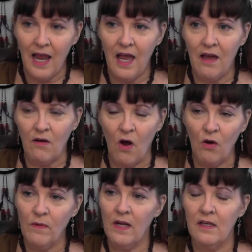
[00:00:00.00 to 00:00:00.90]
had
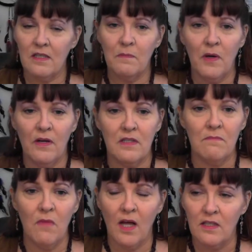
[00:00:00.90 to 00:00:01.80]
already
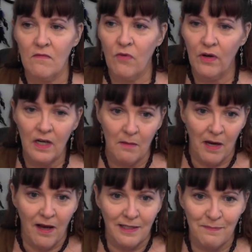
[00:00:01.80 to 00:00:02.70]
experienced months of working on
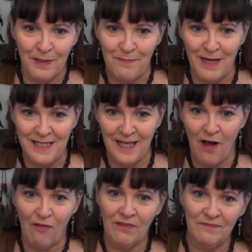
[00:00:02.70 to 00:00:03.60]
my husband and
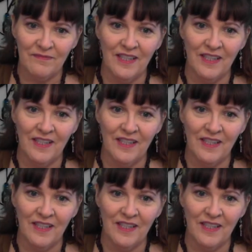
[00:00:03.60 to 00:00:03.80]
myself